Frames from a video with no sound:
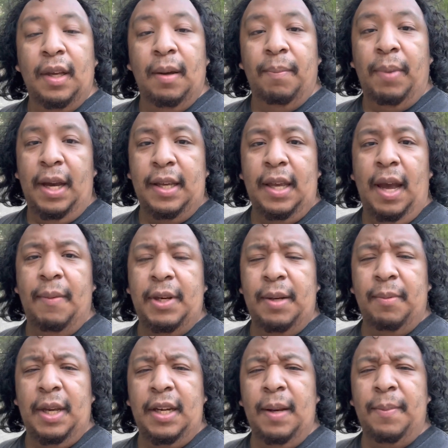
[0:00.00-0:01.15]
But yeah, we
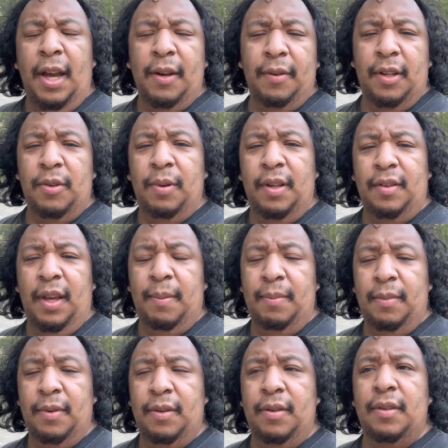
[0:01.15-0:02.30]
ended up not going to the Twins game
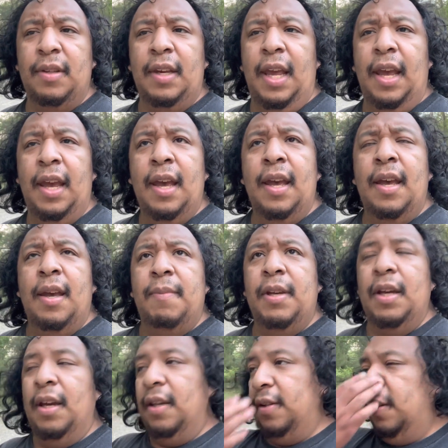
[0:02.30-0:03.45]
today
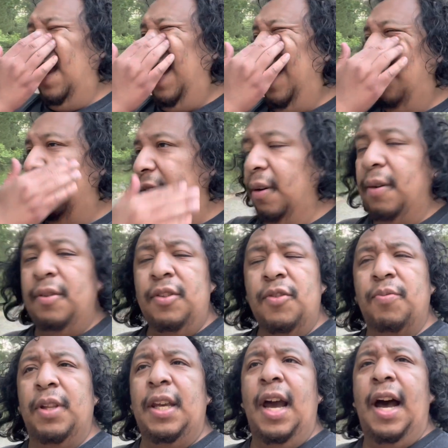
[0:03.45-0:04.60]
because I don't know, it was just
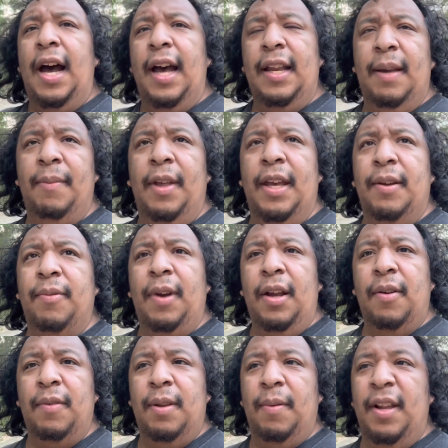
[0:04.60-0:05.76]
really hot, and I'm like, I don't
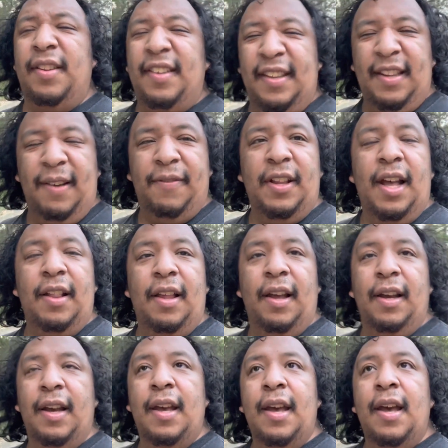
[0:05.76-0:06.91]
really want to sit there for that long.
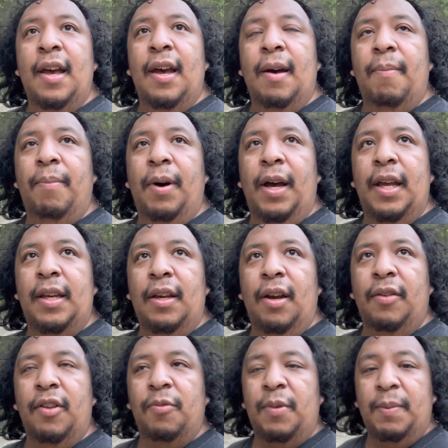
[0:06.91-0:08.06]
But no,
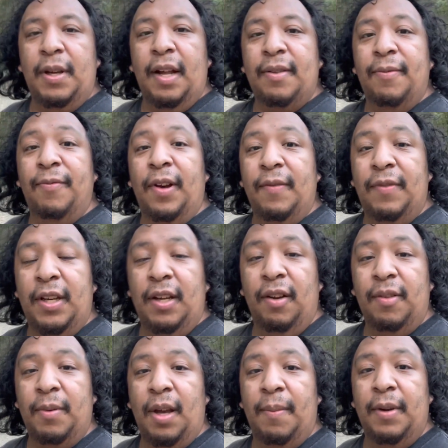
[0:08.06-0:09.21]
this week we got some fun videos
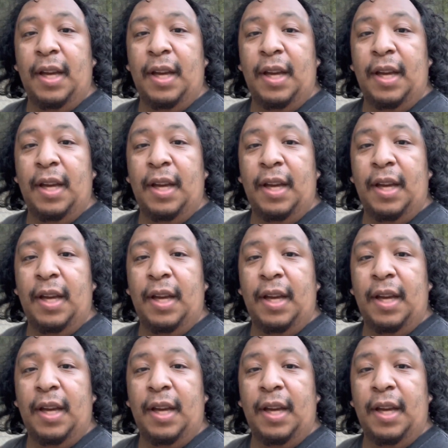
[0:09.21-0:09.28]
upcoming.